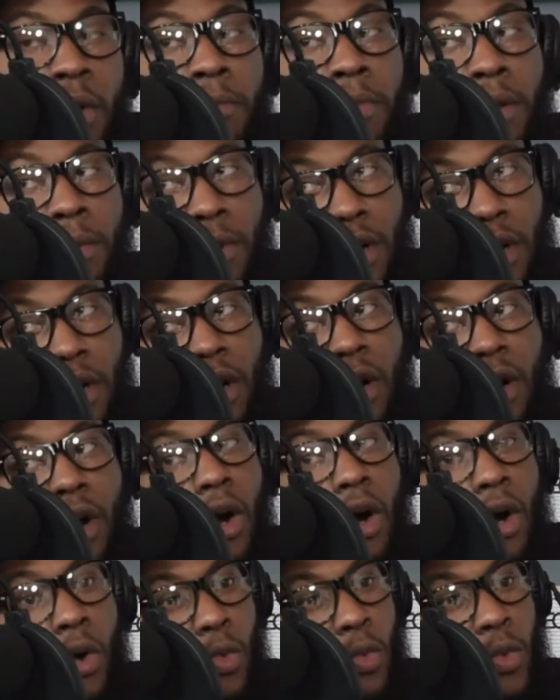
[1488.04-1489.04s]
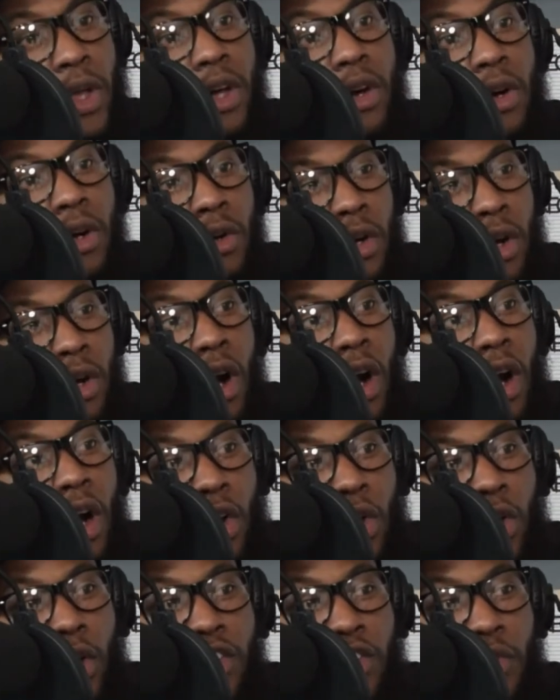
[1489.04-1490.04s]
people are
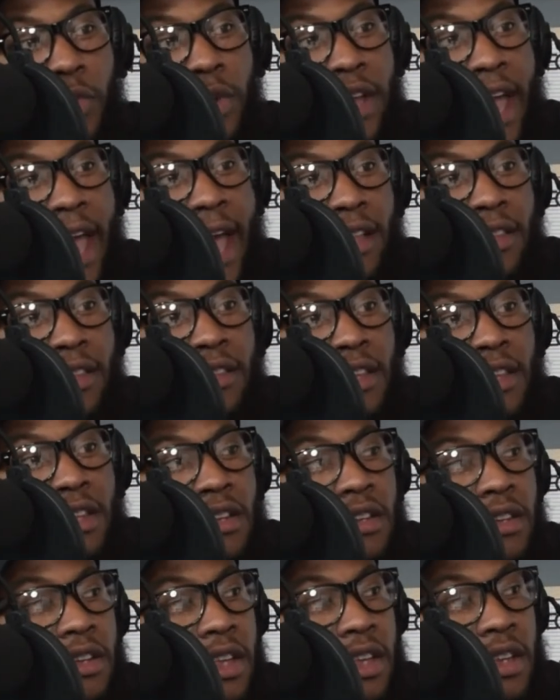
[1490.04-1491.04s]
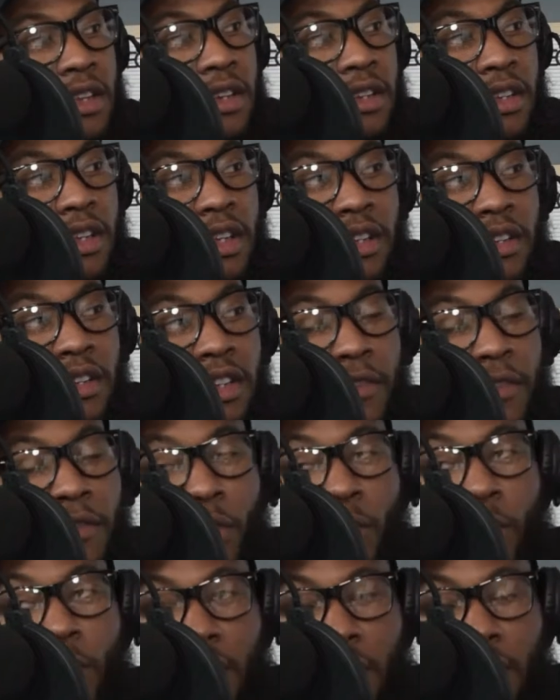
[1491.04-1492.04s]
going to react in a
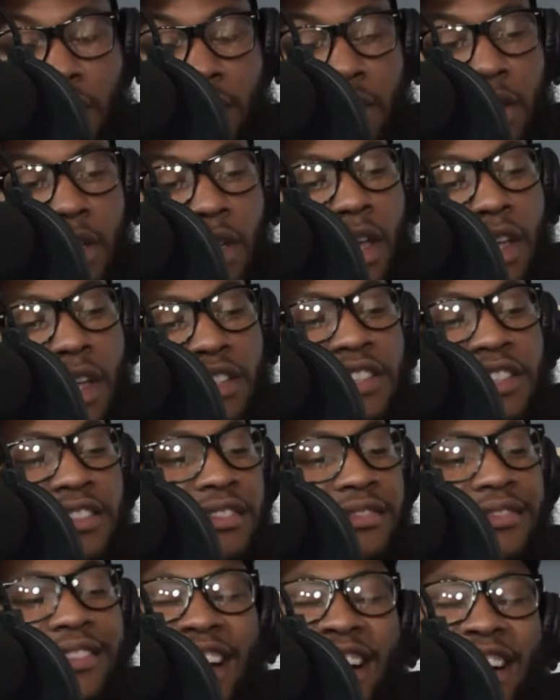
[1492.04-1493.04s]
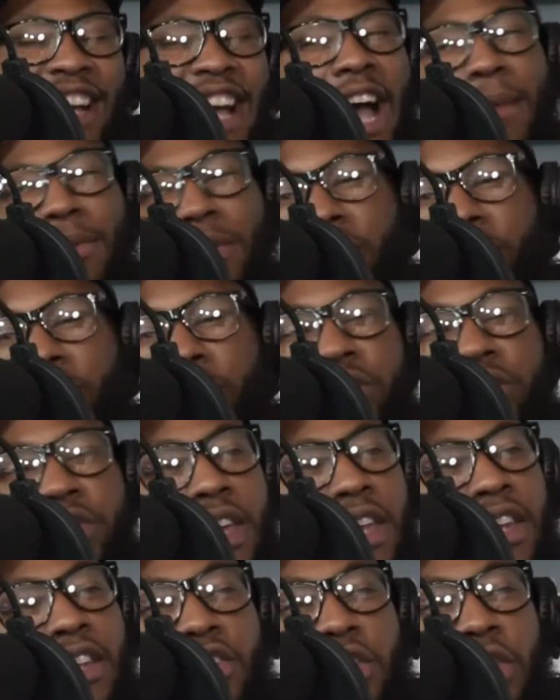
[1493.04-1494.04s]
different way, and just a cop can use
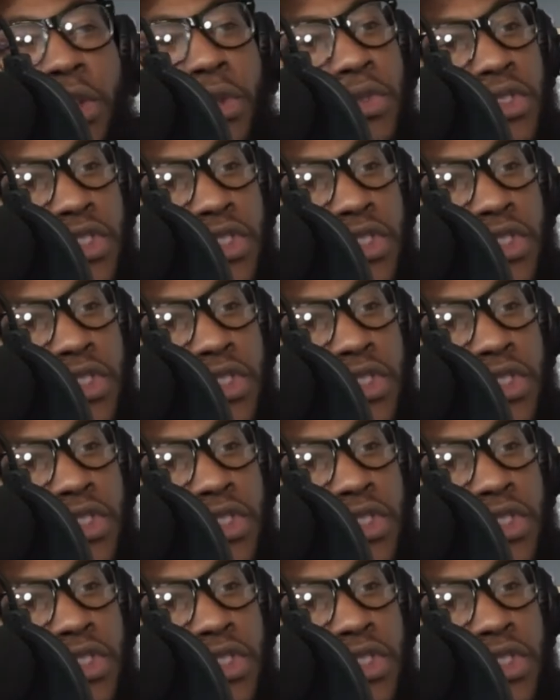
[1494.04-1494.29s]
that excuse